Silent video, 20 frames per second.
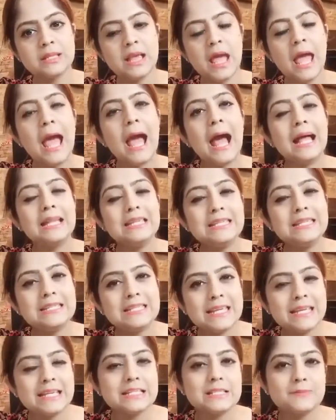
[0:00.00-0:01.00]
and
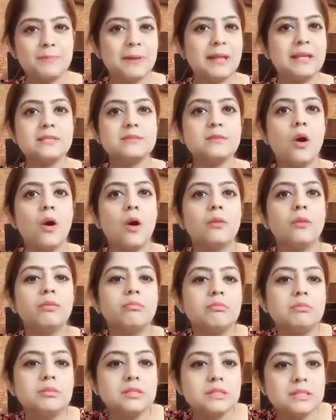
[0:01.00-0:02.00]
takes place on the
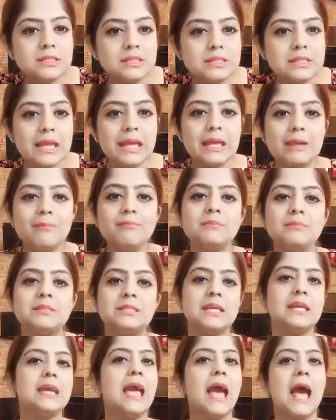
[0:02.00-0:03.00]
same day
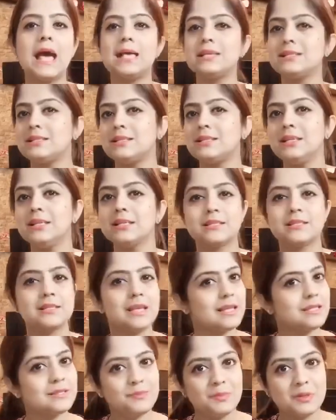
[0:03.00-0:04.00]
as the
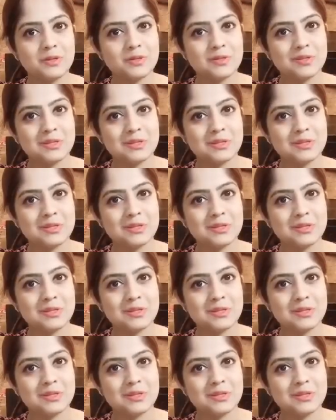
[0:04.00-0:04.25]
assessment day.